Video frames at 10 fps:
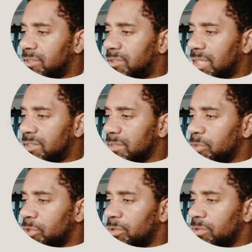
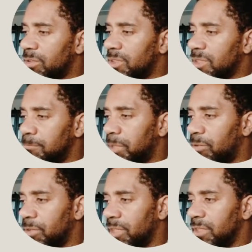decimal
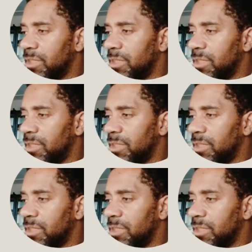component.